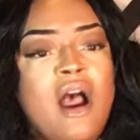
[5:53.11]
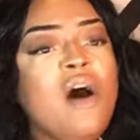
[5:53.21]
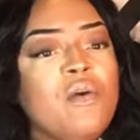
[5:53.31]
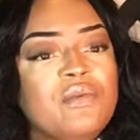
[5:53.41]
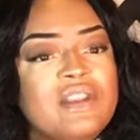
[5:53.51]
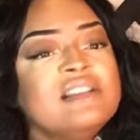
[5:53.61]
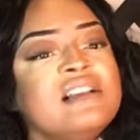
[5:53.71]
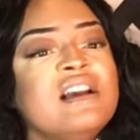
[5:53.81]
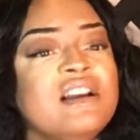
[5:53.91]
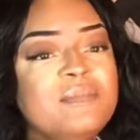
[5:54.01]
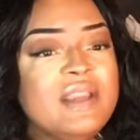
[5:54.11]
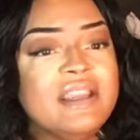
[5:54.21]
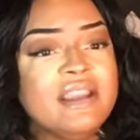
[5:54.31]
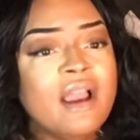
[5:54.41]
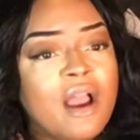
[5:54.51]
oh this could
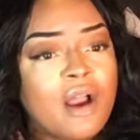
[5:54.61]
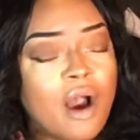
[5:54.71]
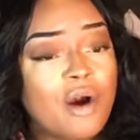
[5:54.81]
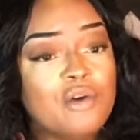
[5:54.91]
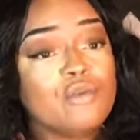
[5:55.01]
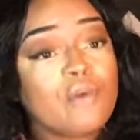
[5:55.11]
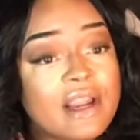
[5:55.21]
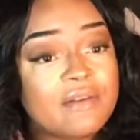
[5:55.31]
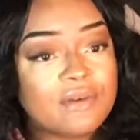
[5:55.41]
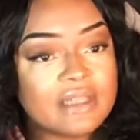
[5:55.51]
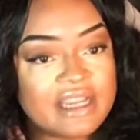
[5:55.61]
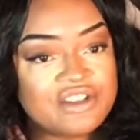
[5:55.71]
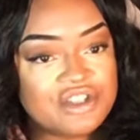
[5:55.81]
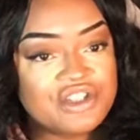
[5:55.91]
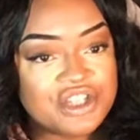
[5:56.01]
be a great
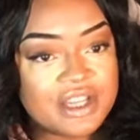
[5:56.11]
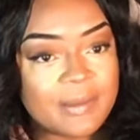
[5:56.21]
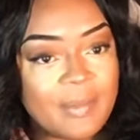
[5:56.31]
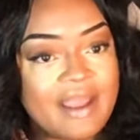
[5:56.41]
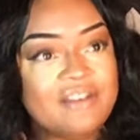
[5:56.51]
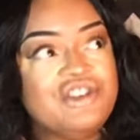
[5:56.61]
relationship